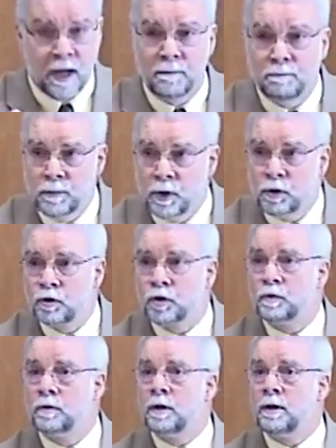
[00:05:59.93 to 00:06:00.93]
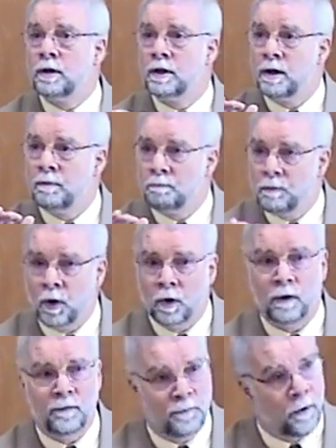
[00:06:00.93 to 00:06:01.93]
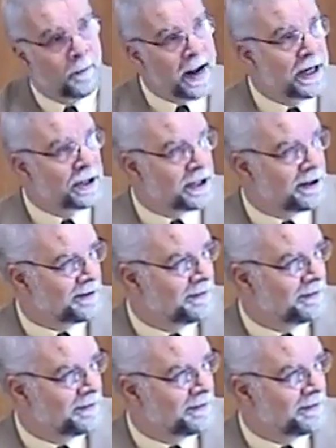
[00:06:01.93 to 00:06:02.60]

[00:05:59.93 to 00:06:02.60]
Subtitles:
mutual moral formation.